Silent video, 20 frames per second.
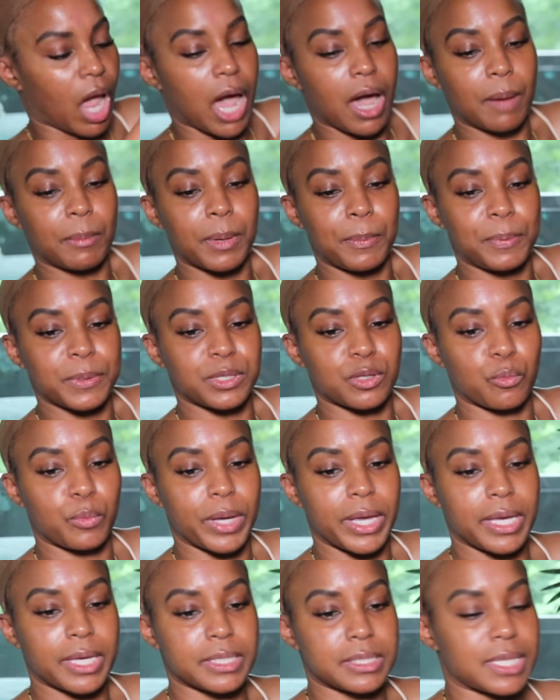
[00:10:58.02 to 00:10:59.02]
I'm gonna put the
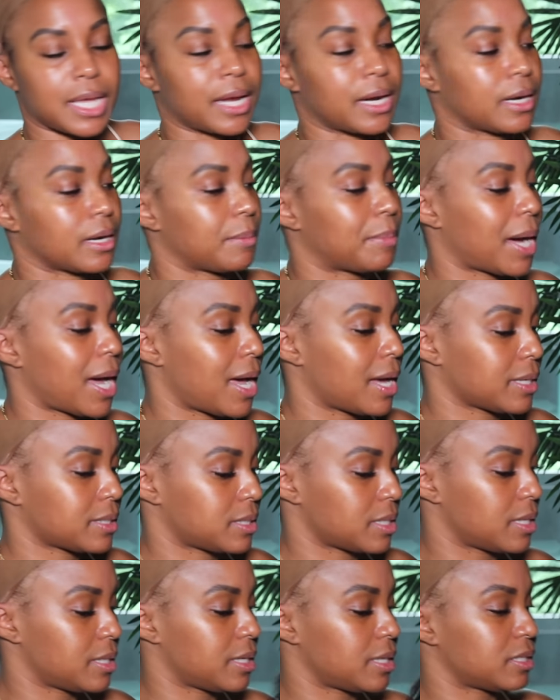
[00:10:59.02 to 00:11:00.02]
wig inside of the
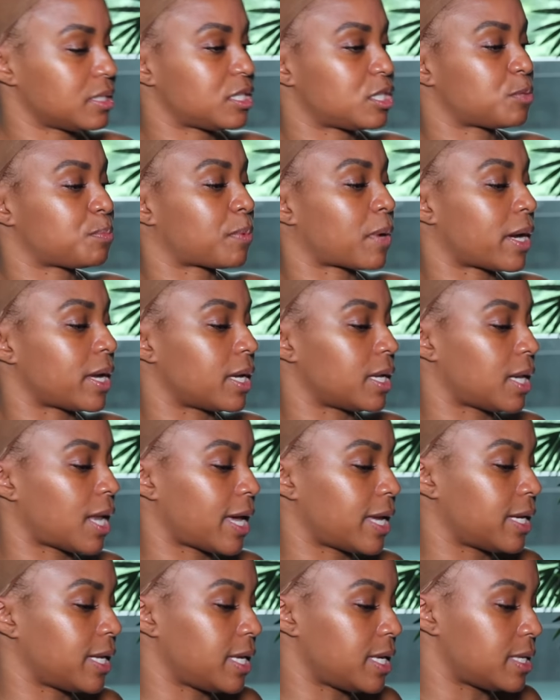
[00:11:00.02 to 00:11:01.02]
box and then spray it
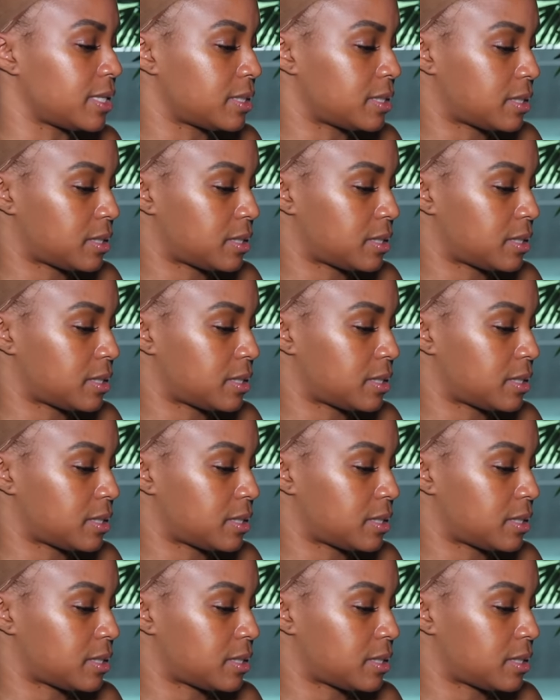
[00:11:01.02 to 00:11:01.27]
like this.